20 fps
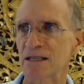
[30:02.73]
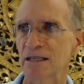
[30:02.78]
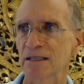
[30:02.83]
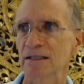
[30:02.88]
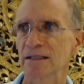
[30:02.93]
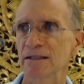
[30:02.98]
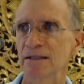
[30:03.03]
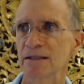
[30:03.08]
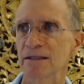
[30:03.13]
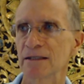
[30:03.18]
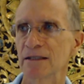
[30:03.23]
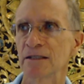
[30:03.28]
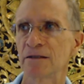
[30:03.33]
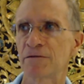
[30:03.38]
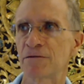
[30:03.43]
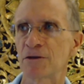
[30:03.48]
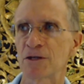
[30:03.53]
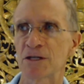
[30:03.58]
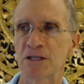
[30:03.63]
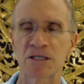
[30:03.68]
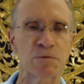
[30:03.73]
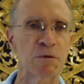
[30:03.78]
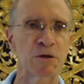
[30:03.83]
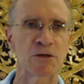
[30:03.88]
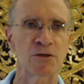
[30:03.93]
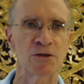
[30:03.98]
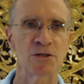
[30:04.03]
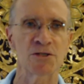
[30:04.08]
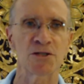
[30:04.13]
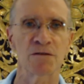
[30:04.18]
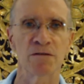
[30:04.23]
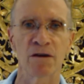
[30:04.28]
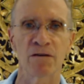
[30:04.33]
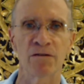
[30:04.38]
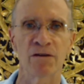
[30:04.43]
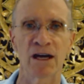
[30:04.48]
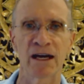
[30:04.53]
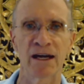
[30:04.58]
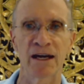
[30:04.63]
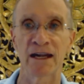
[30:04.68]
to every experience you've
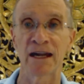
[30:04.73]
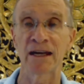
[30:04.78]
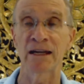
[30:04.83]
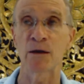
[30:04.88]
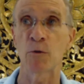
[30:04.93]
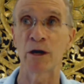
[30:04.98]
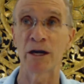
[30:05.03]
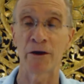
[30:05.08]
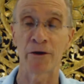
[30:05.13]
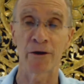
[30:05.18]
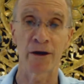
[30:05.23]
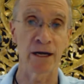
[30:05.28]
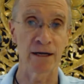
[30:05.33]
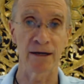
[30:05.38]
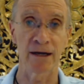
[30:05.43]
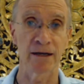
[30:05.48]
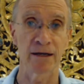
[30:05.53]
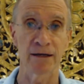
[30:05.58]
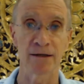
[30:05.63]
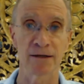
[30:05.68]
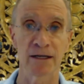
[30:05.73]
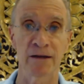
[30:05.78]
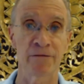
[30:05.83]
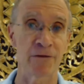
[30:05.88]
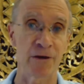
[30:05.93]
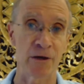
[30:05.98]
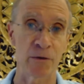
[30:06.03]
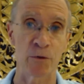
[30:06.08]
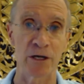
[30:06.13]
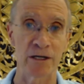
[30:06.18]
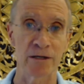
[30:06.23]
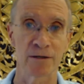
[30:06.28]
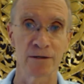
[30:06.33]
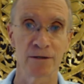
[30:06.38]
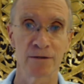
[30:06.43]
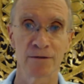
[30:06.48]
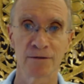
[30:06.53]
ever had anywhere, everywhere,